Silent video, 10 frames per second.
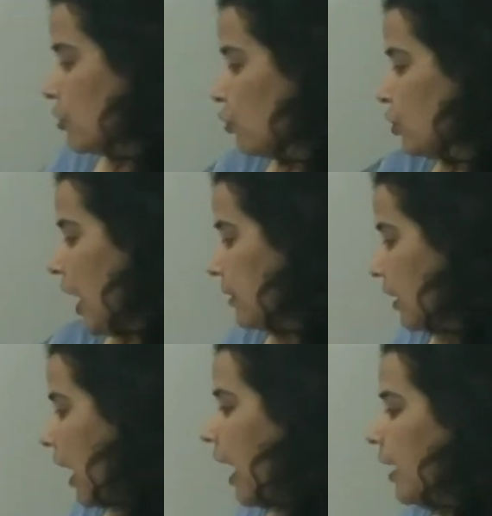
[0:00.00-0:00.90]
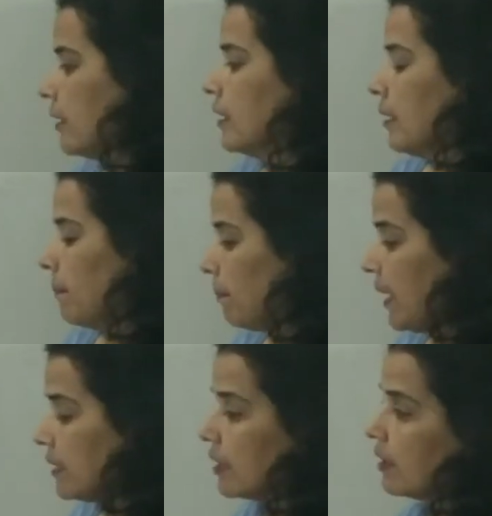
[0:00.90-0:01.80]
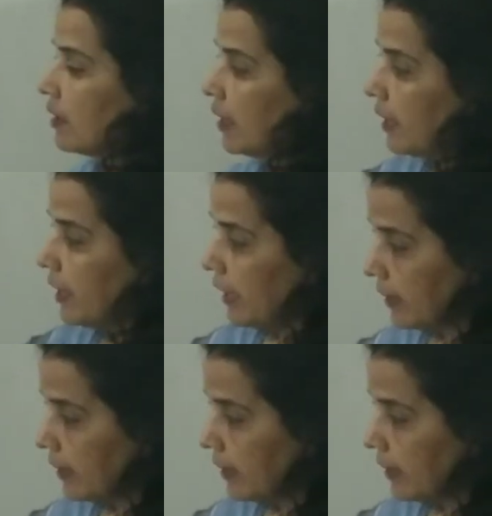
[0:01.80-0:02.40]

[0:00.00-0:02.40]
Sujat Khan, but he